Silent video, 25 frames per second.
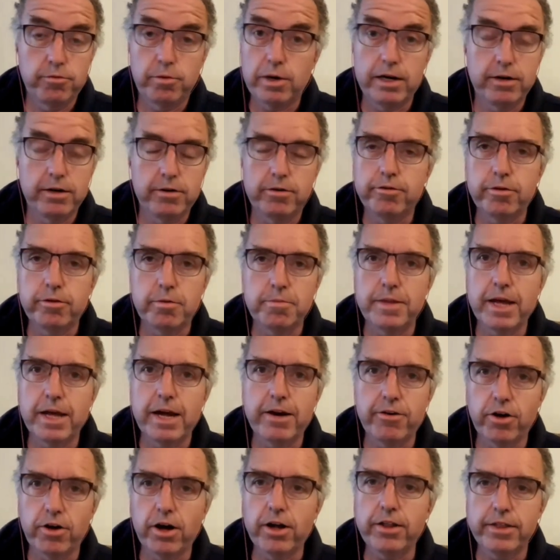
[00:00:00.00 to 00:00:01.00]
well, from
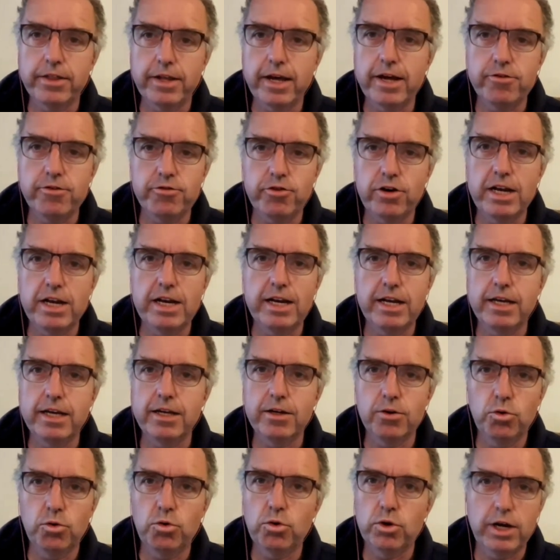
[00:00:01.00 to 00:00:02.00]
there on, then really,
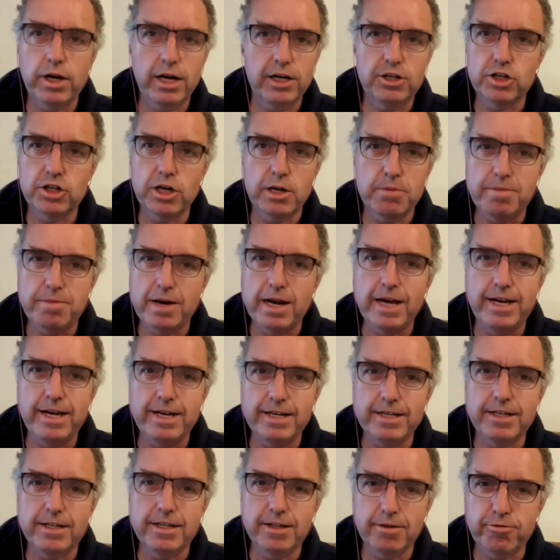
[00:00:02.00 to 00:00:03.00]
Eoin actually
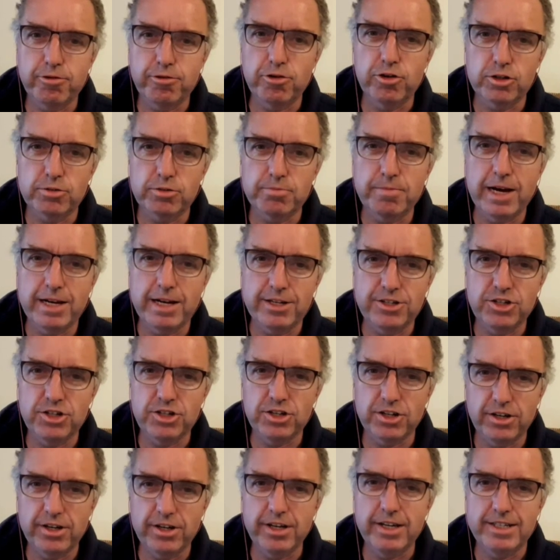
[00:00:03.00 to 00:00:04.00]
played in the first
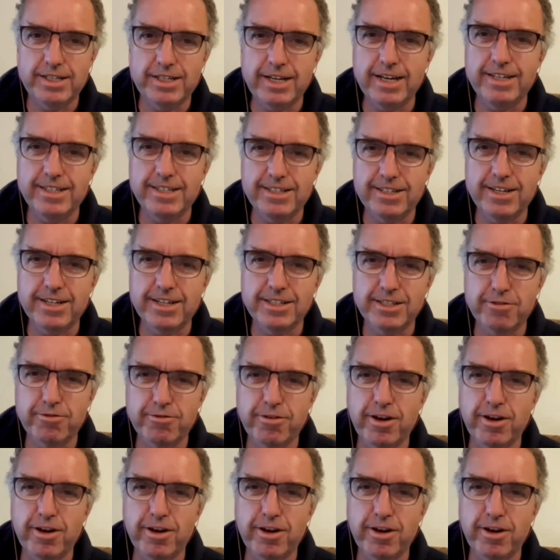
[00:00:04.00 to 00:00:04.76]
match I attended as